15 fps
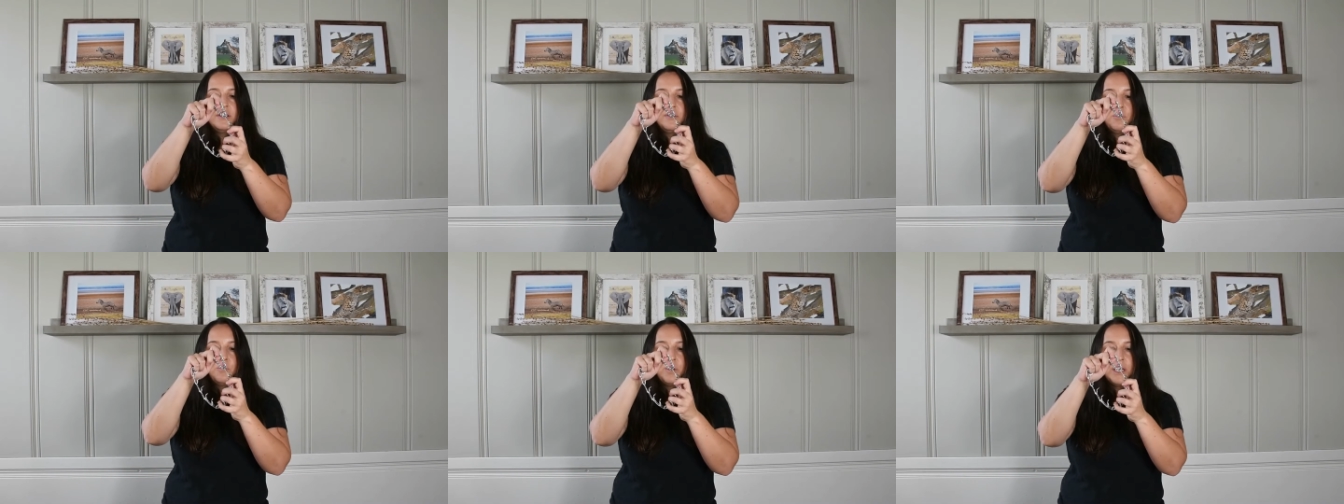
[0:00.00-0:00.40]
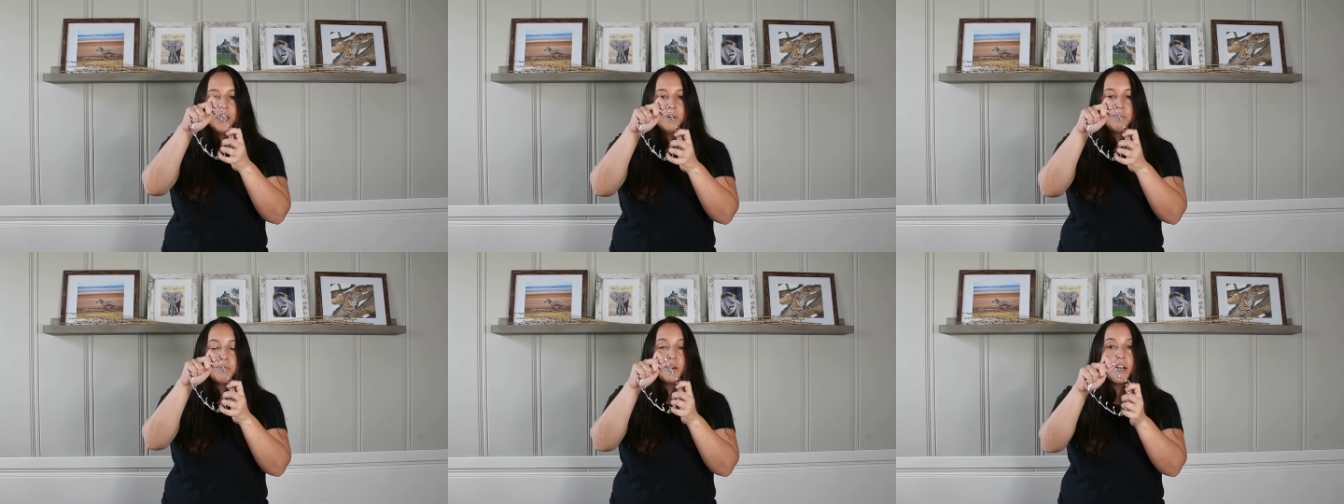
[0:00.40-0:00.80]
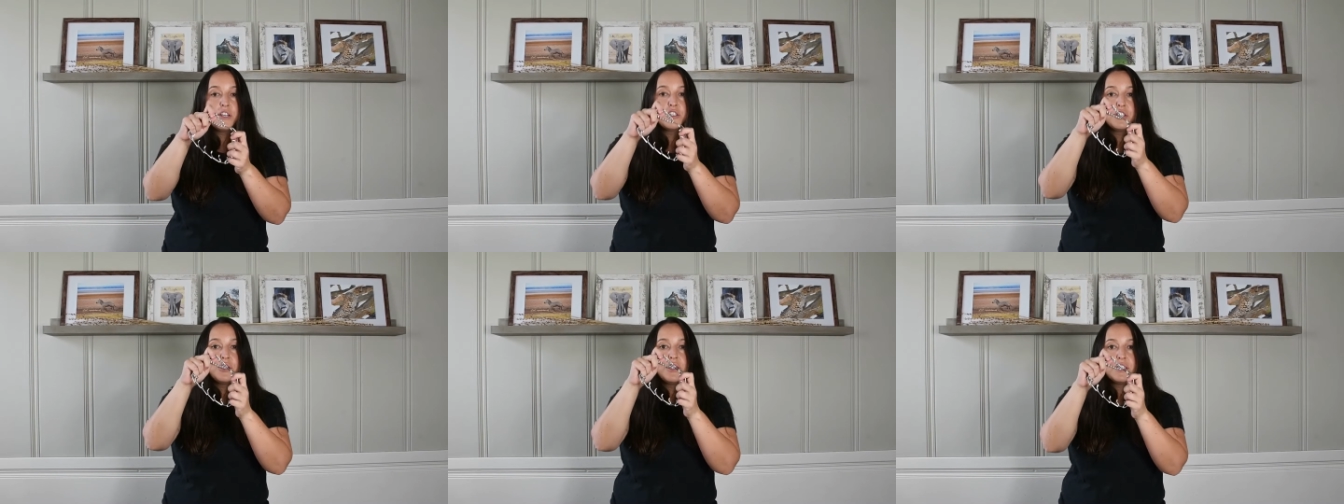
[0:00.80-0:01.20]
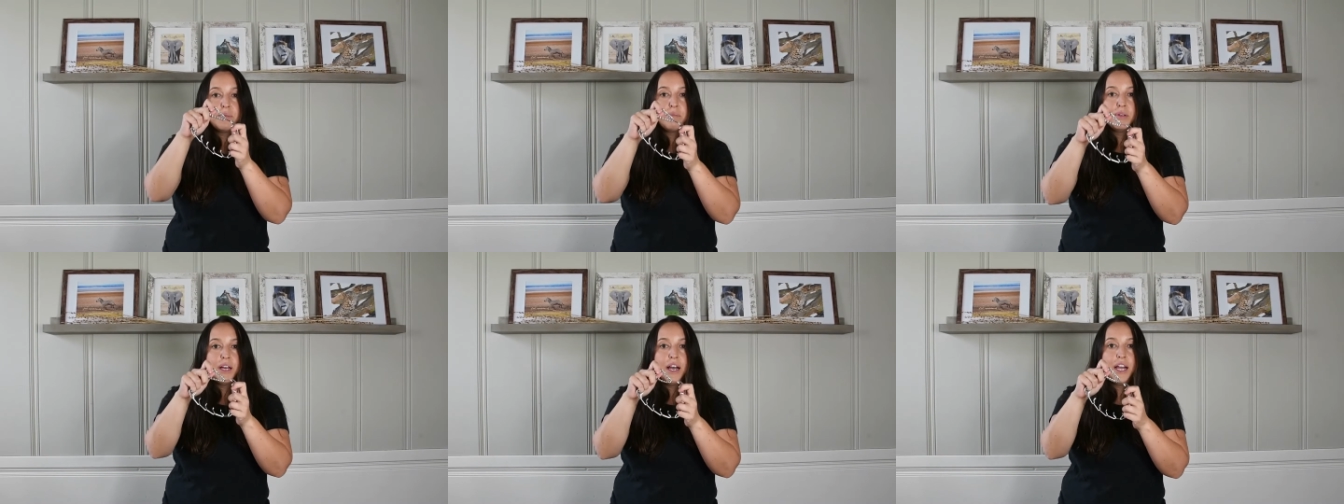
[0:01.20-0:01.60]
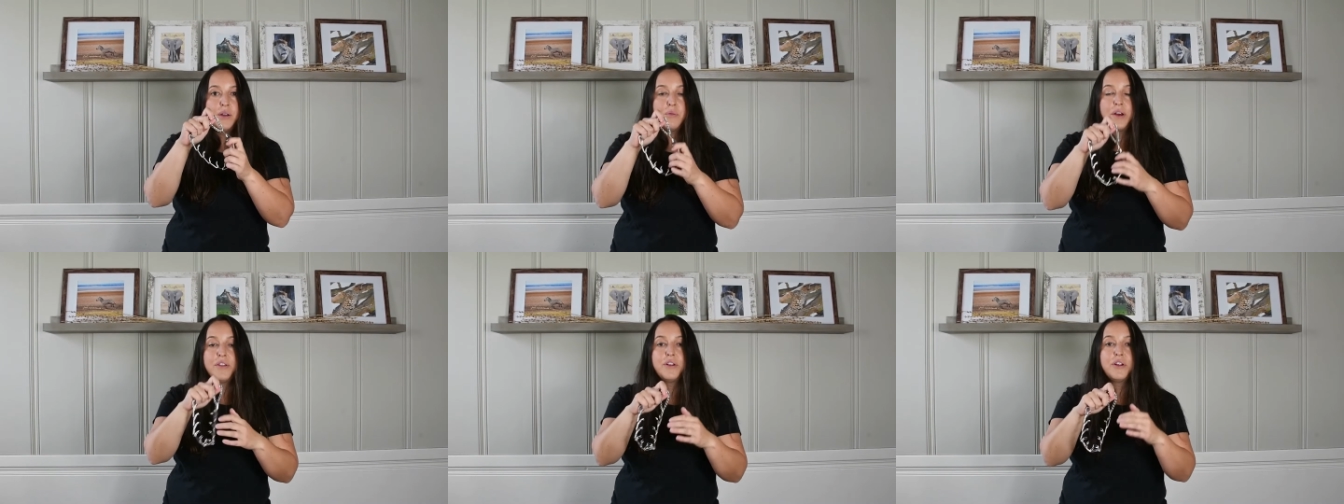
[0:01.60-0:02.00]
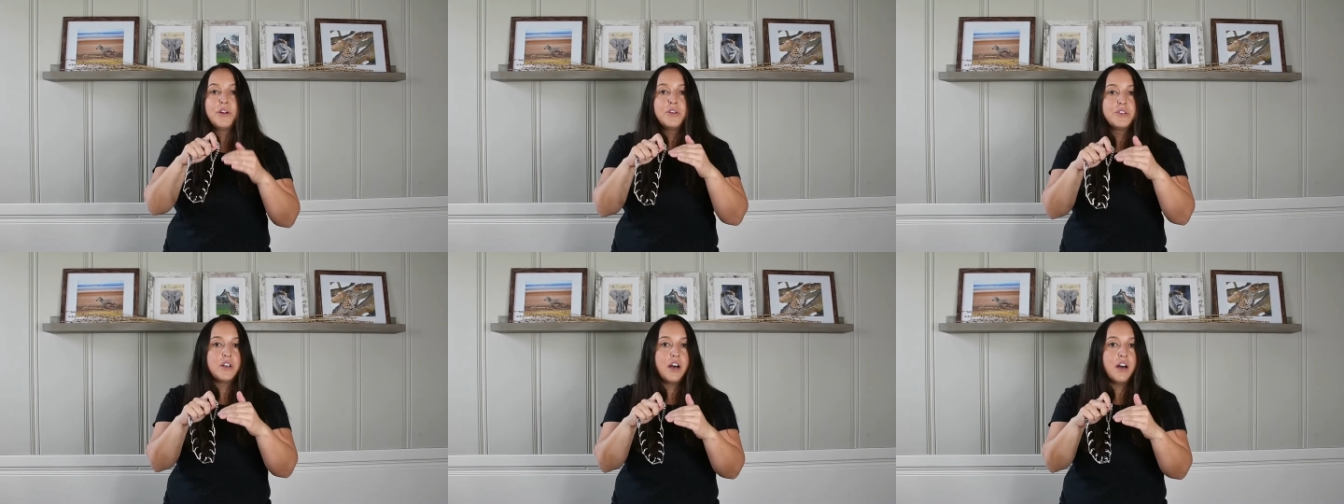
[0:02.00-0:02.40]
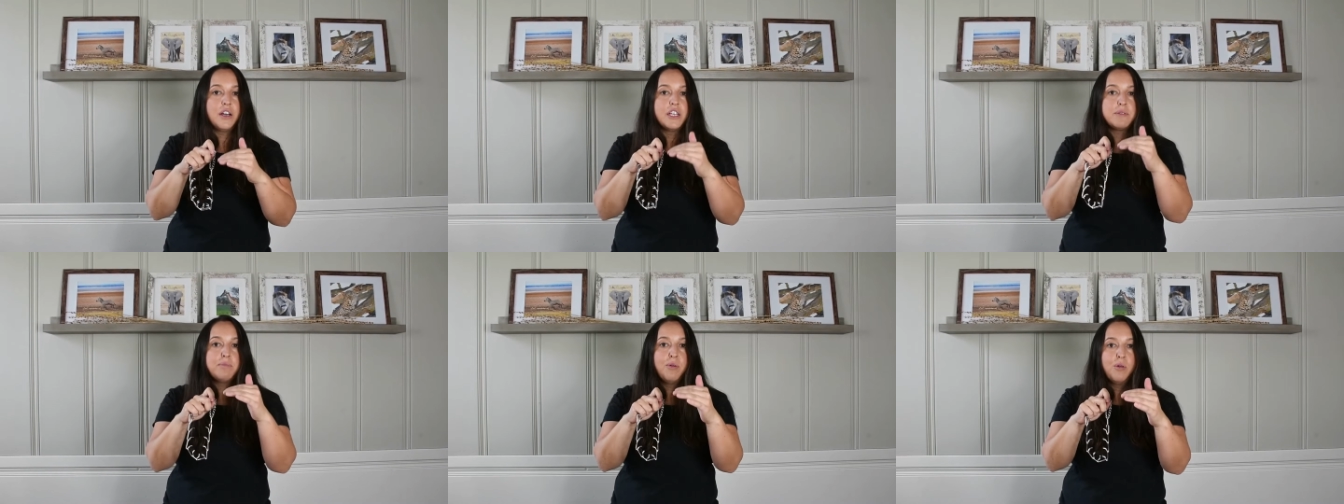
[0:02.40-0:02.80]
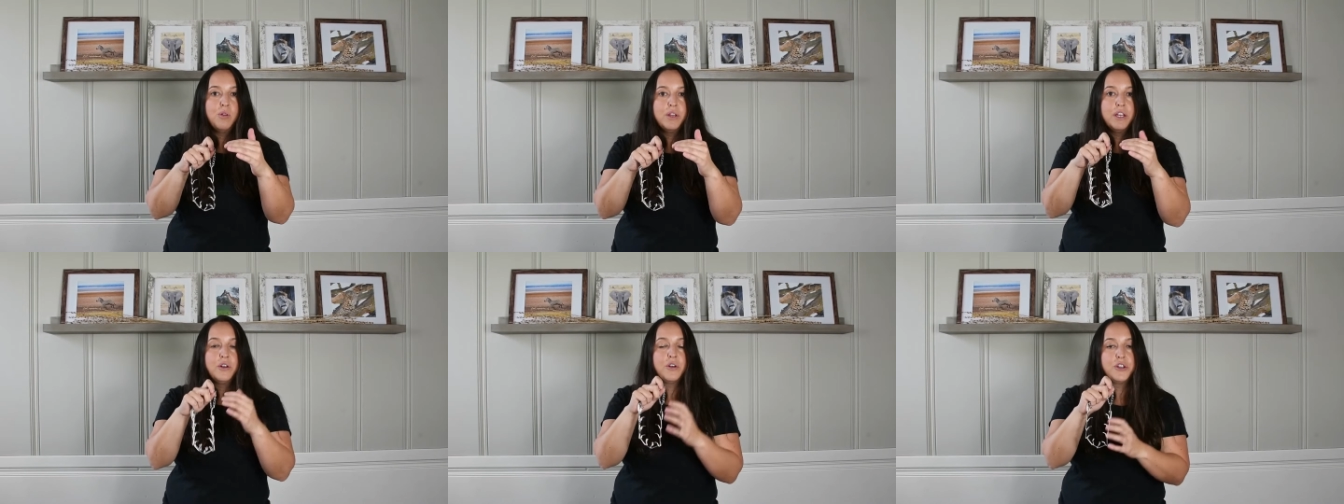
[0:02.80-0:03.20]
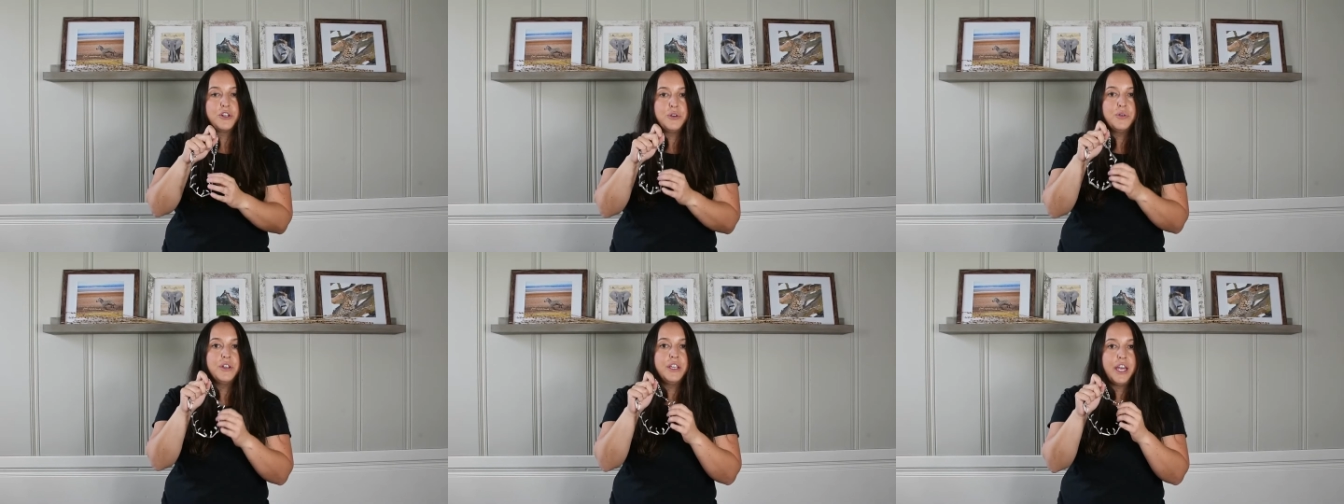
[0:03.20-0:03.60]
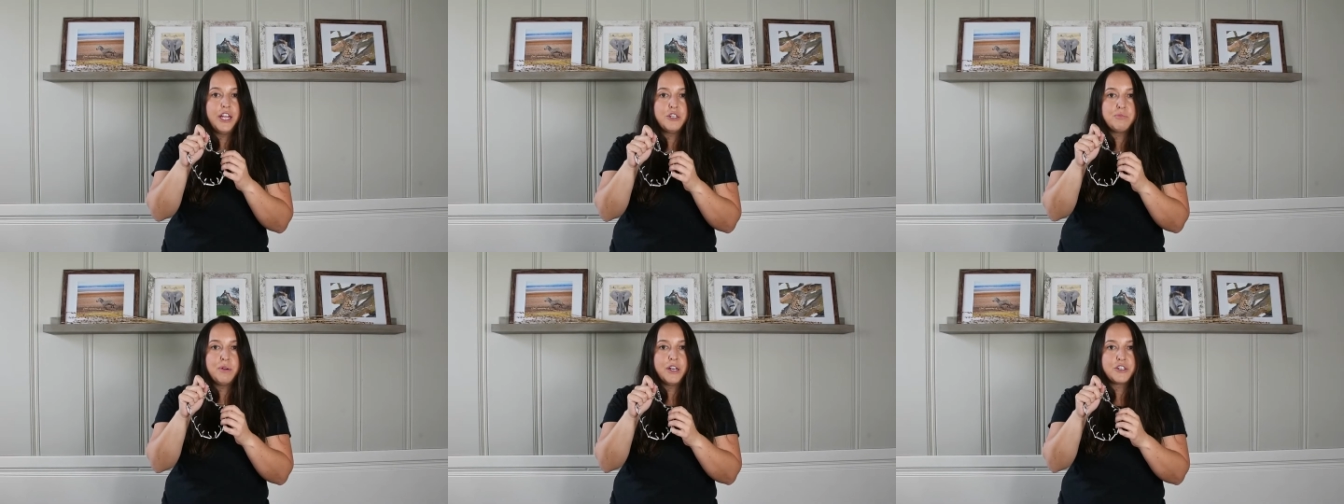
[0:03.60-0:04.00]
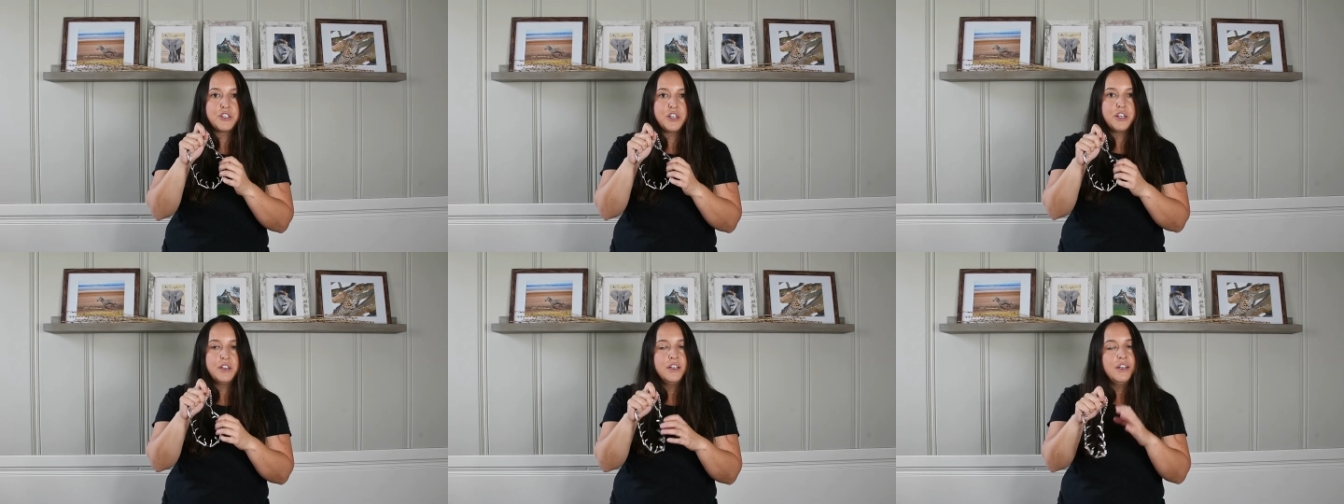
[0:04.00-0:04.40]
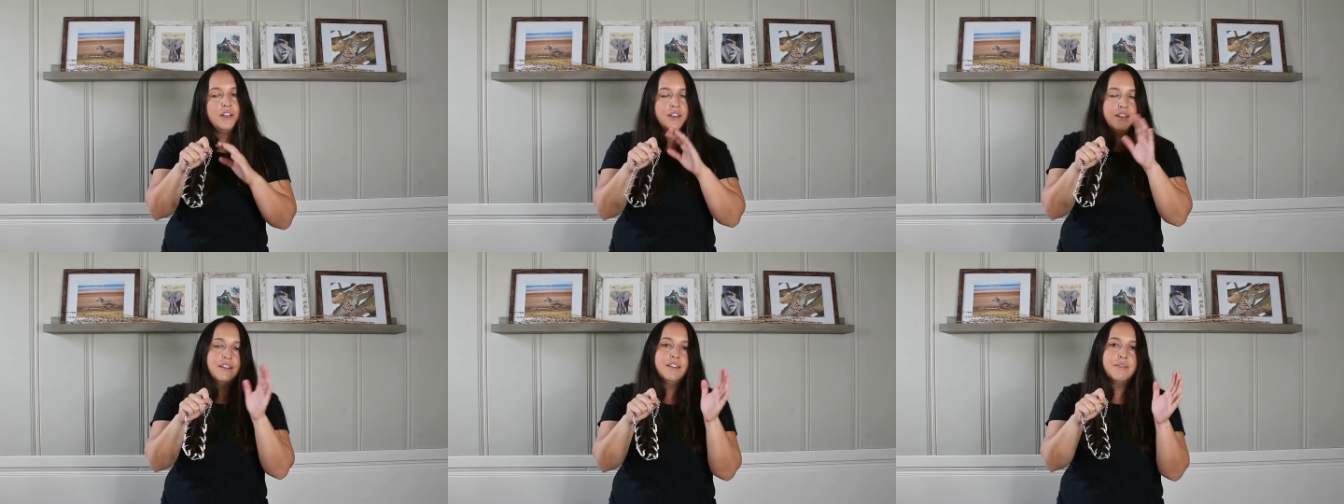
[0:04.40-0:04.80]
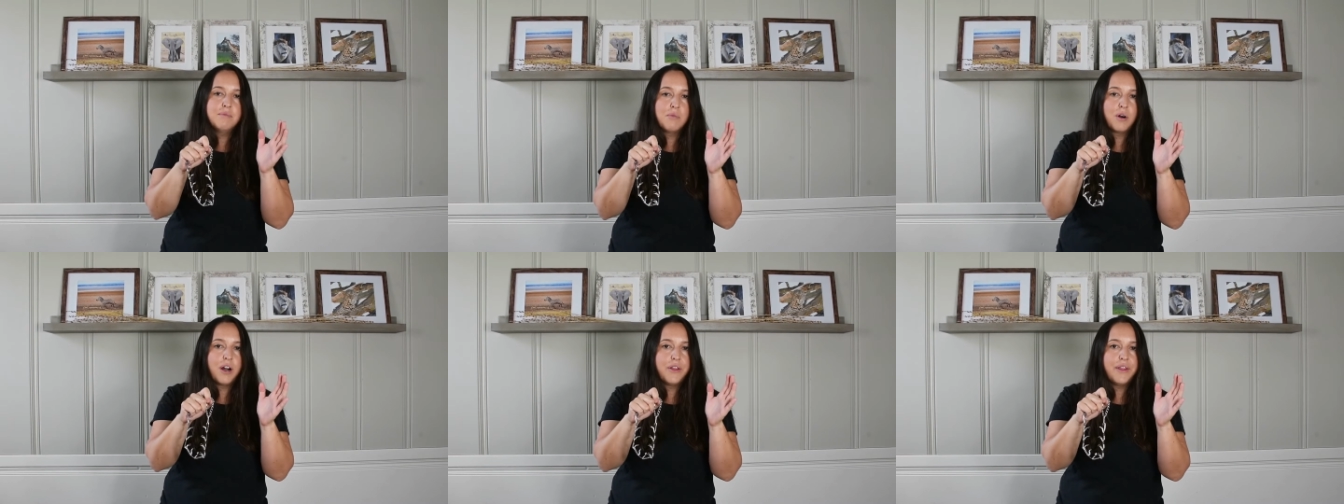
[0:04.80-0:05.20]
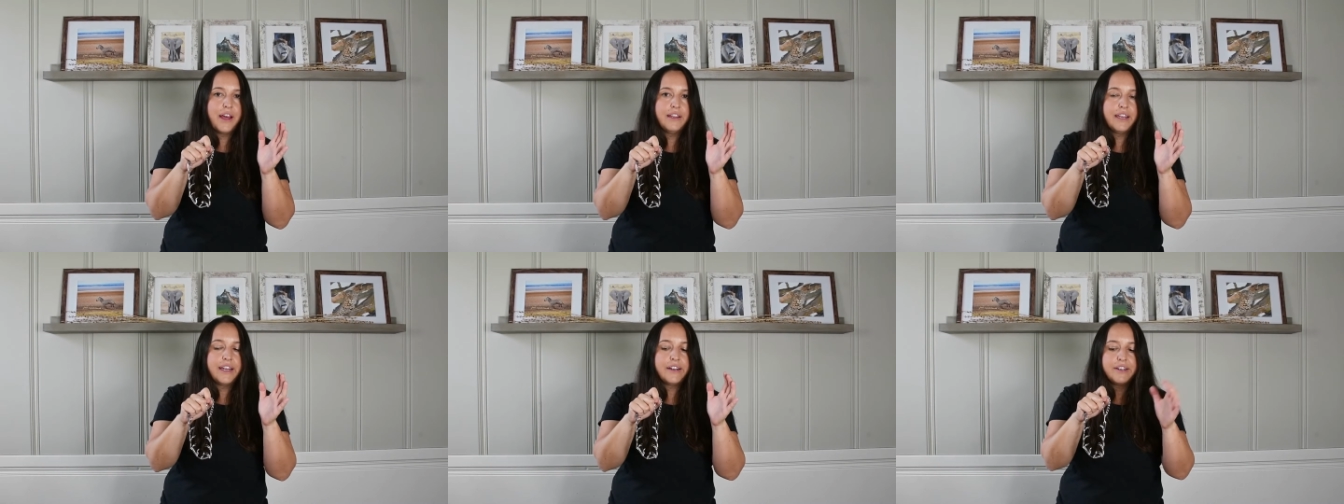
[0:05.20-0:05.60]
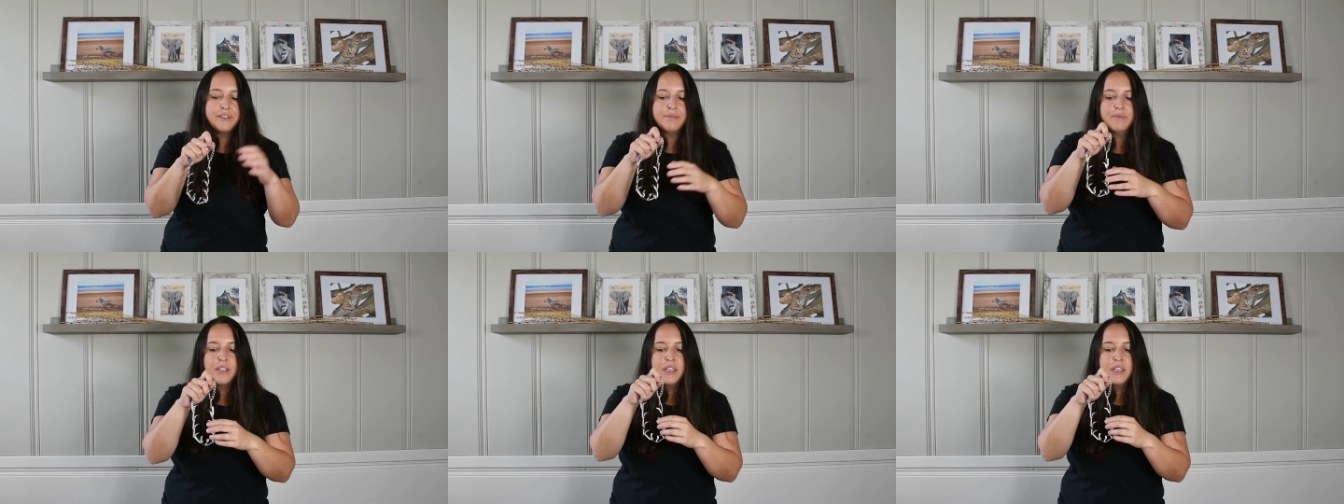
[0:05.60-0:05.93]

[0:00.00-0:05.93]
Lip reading: when pressure is applied, whether your dog is pulling or you engage pressure, more on that later,